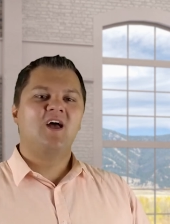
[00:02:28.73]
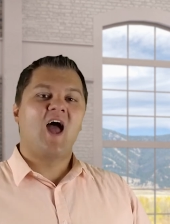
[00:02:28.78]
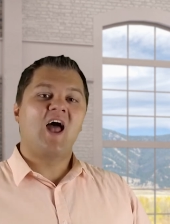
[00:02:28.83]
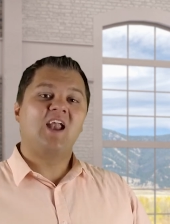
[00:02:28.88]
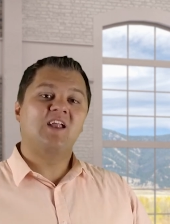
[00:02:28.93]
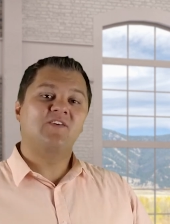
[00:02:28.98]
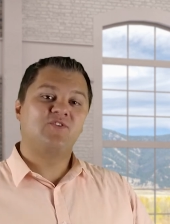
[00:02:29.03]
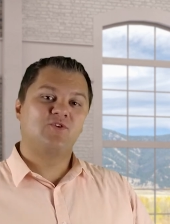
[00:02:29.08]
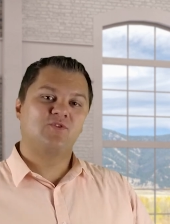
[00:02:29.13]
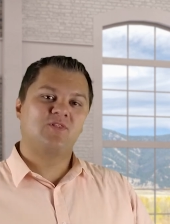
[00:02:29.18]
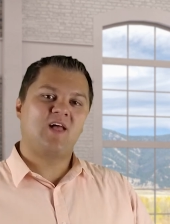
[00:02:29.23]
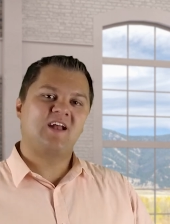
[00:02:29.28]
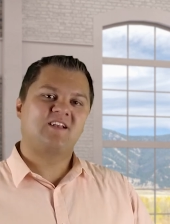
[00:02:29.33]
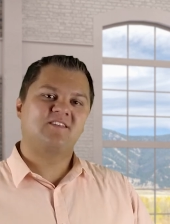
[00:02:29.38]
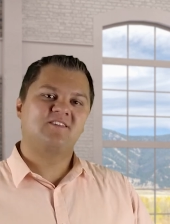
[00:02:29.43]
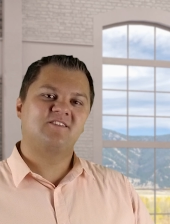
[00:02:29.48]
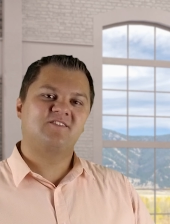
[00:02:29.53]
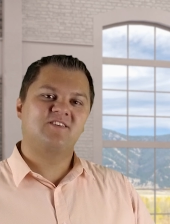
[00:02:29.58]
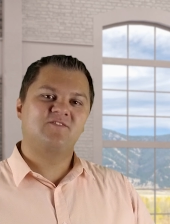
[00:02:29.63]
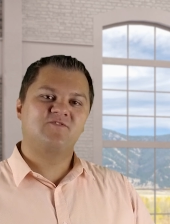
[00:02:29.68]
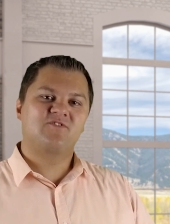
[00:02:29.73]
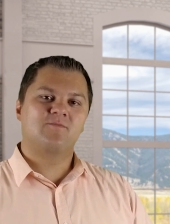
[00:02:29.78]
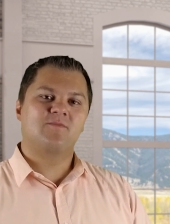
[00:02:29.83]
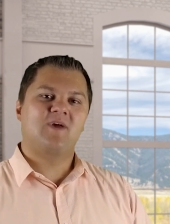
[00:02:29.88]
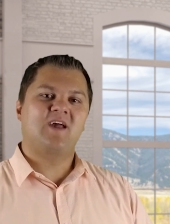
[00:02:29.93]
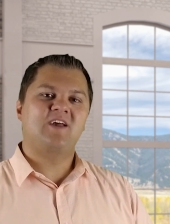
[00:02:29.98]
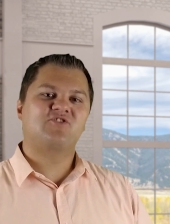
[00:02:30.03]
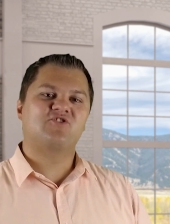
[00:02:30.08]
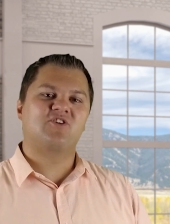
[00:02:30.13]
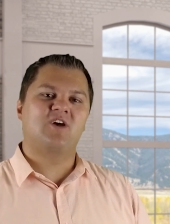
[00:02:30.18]
And if you like this
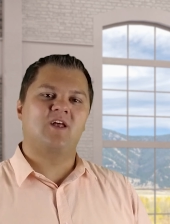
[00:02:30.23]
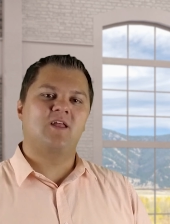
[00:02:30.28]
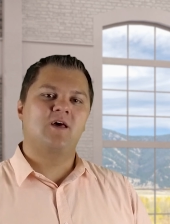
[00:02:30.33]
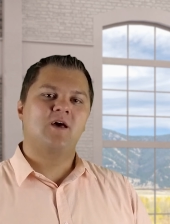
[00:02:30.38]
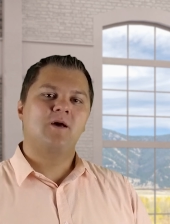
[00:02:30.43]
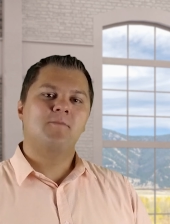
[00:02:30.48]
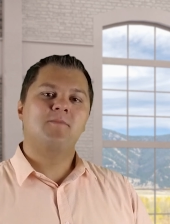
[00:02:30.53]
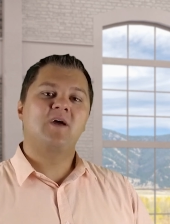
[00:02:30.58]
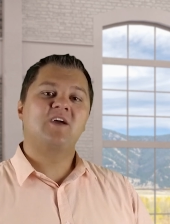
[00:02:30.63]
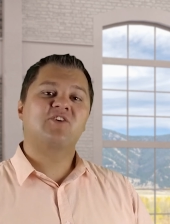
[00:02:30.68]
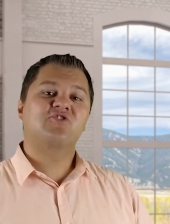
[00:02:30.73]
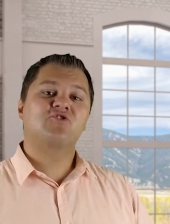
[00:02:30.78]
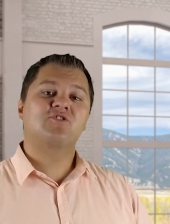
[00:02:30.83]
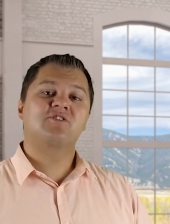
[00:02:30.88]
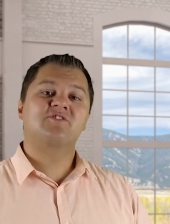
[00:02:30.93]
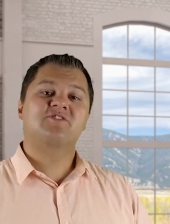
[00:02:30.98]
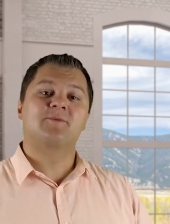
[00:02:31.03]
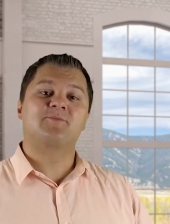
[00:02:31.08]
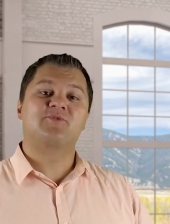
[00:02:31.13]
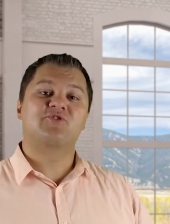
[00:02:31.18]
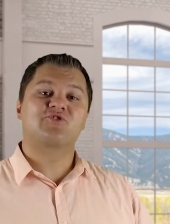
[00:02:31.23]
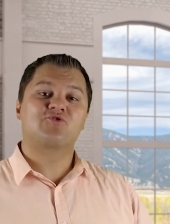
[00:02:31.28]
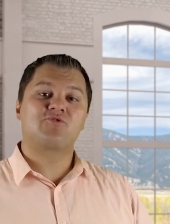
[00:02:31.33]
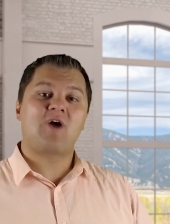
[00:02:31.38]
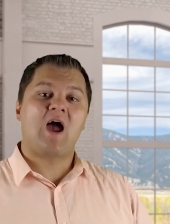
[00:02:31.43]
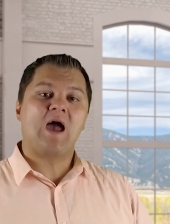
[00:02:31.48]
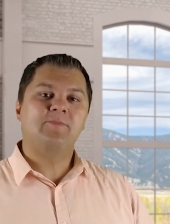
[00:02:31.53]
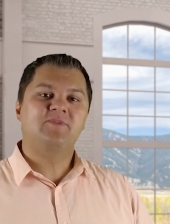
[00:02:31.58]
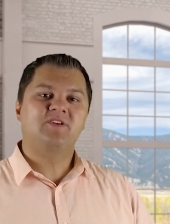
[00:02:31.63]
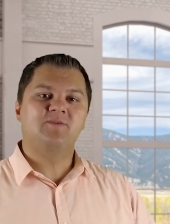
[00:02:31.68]
information, make sure and
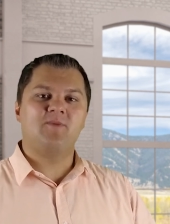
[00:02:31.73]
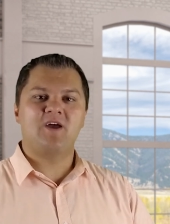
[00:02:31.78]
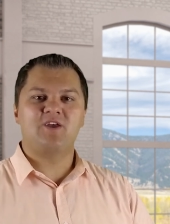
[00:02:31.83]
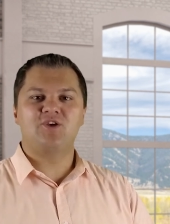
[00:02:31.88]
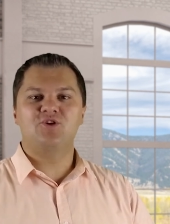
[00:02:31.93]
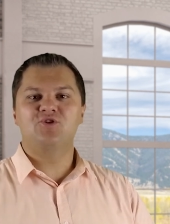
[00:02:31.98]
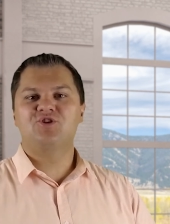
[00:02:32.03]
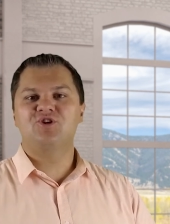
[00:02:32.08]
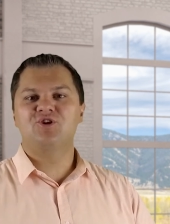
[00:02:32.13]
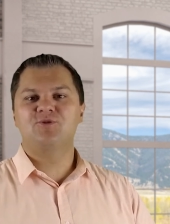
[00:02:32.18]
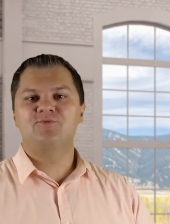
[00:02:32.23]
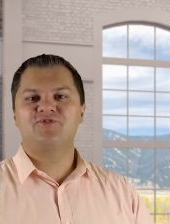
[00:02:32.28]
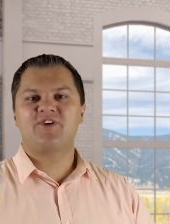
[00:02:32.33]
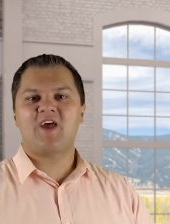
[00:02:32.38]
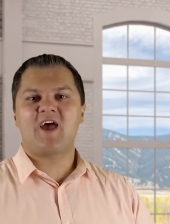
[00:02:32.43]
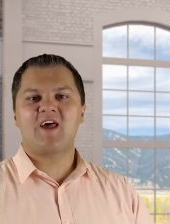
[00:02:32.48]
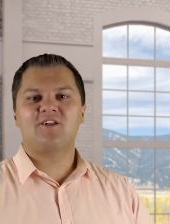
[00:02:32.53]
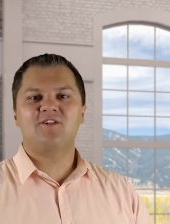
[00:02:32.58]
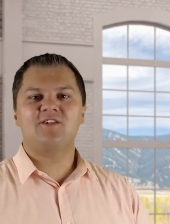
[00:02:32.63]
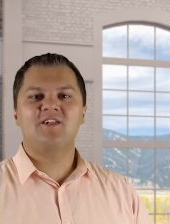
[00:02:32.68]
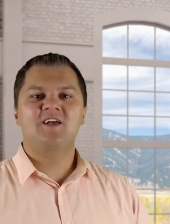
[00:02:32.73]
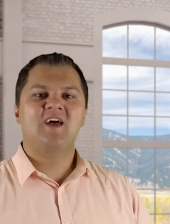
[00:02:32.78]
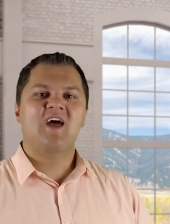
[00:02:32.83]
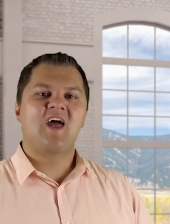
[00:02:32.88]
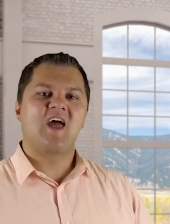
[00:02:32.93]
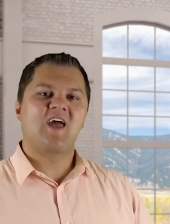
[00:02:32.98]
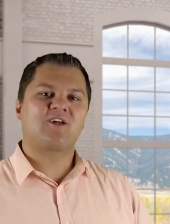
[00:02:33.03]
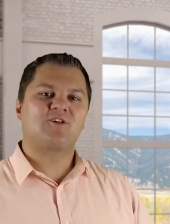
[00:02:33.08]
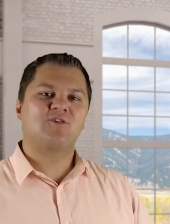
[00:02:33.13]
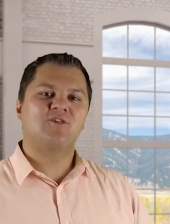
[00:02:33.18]
subscribe to my YouTube channel
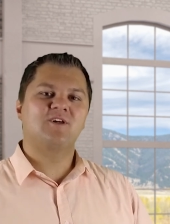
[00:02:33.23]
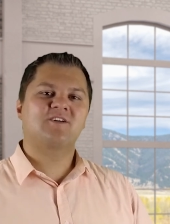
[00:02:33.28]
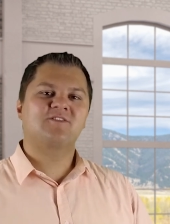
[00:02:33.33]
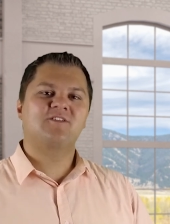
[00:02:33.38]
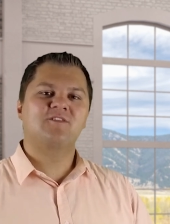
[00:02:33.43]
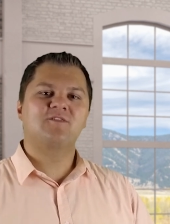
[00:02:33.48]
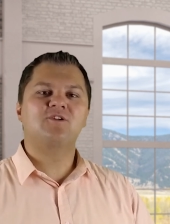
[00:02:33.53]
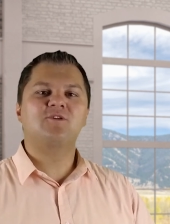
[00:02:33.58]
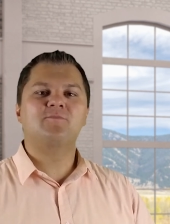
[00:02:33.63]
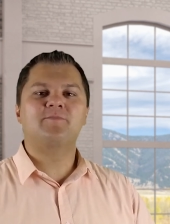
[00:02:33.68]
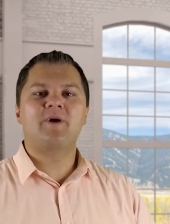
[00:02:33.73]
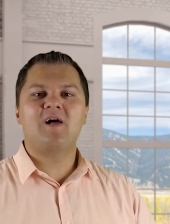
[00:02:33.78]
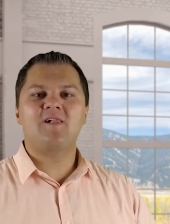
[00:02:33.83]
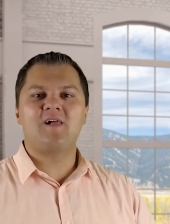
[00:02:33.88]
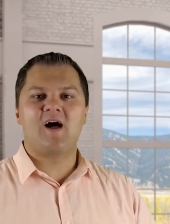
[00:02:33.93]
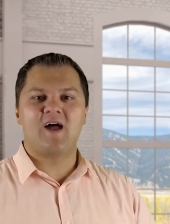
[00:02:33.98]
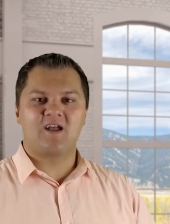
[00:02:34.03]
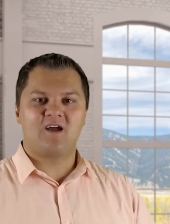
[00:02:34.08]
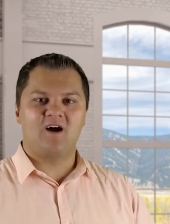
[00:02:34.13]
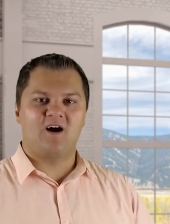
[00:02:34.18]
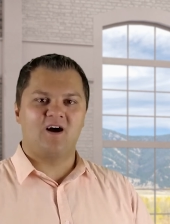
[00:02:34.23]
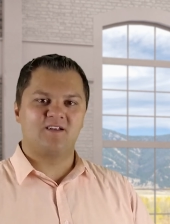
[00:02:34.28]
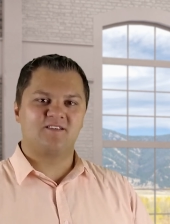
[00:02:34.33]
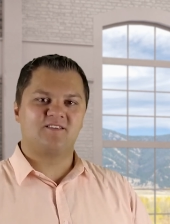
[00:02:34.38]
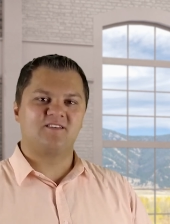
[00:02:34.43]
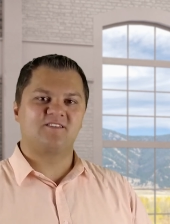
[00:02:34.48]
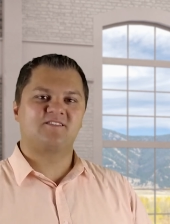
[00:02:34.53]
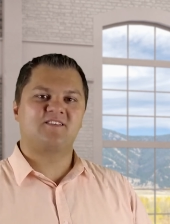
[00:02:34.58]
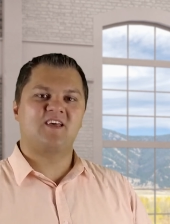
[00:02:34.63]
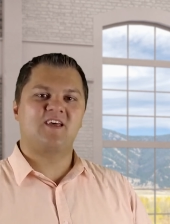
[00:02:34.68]
and click the little bell icon
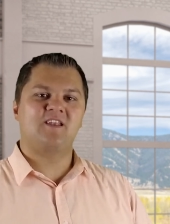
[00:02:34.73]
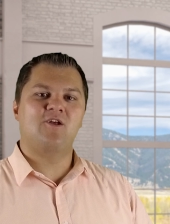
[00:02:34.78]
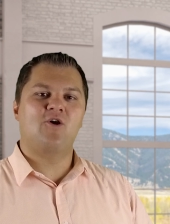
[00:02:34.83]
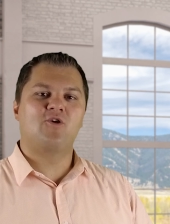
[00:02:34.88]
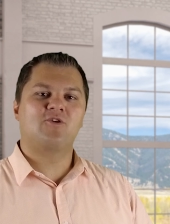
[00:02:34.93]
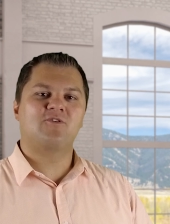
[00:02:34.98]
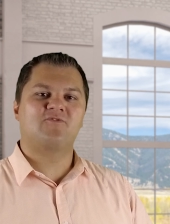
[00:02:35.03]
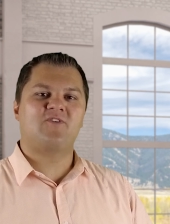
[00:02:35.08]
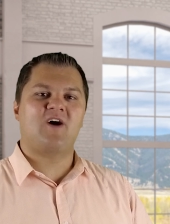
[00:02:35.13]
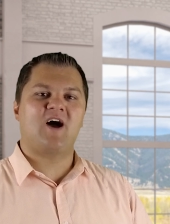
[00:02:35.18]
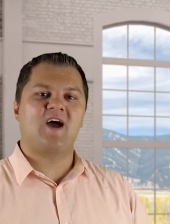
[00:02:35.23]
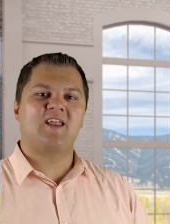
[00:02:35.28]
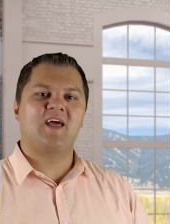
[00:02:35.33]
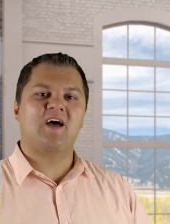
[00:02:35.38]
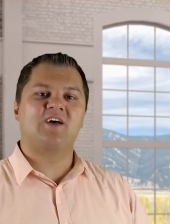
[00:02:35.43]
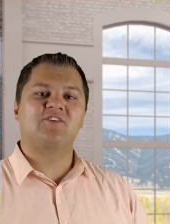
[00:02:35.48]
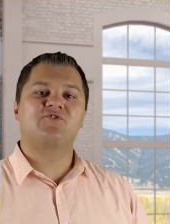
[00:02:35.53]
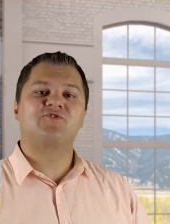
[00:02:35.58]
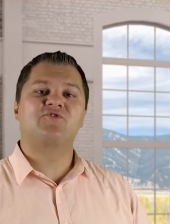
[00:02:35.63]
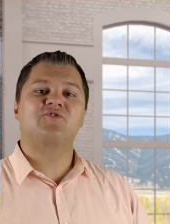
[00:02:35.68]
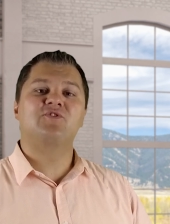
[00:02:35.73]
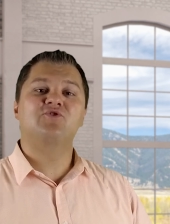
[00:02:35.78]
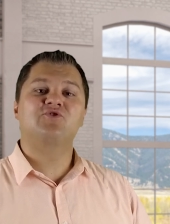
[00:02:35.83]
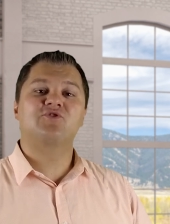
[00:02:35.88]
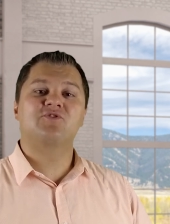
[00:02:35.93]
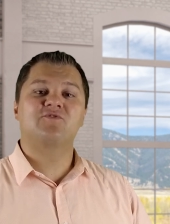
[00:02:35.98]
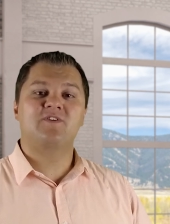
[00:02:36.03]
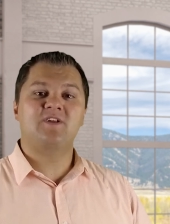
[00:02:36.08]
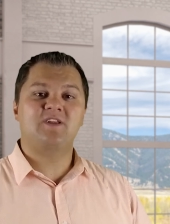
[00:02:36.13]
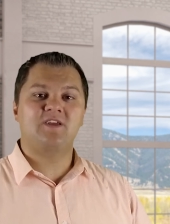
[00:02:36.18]
to stay notified as
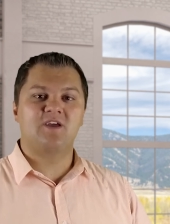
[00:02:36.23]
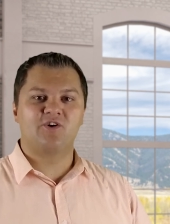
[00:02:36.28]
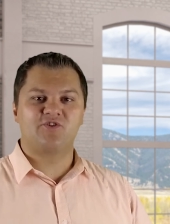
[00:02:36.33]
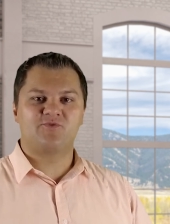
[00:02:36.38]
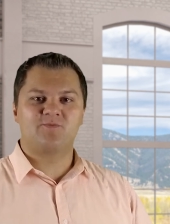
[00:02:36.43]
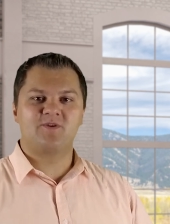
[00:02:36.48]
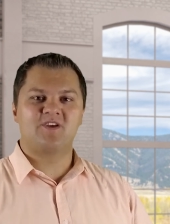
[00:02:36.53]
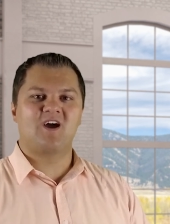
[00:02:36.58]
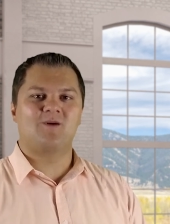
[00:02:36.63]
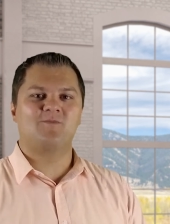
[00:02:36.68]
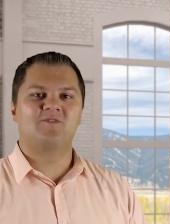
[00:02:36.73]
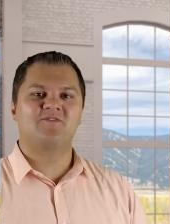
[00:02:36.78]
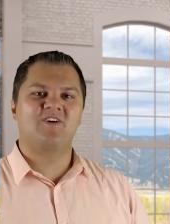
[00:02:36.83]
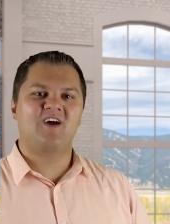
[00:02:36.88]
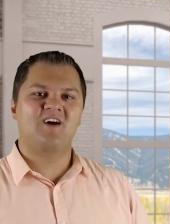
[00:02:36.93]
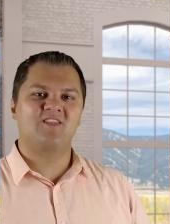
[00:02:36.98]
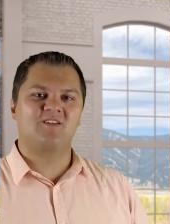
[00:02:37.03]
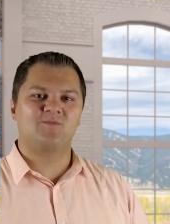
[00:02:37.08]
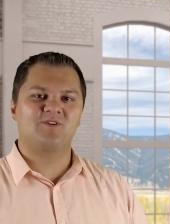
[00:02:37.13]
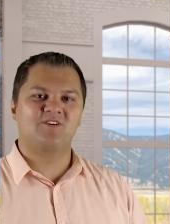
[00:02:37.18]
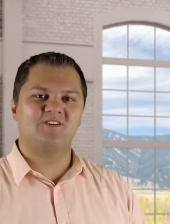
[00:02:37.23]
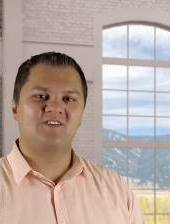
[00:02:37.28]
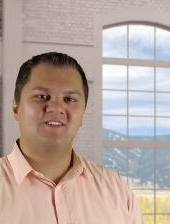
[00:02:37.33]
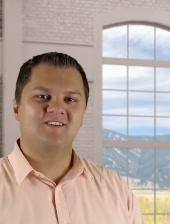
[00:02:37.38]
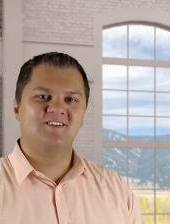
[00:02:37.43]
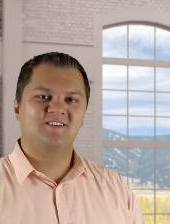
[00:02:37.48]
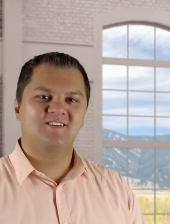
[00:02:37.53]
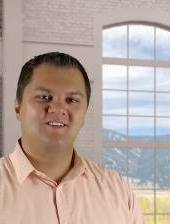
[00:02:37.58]
future videos become available.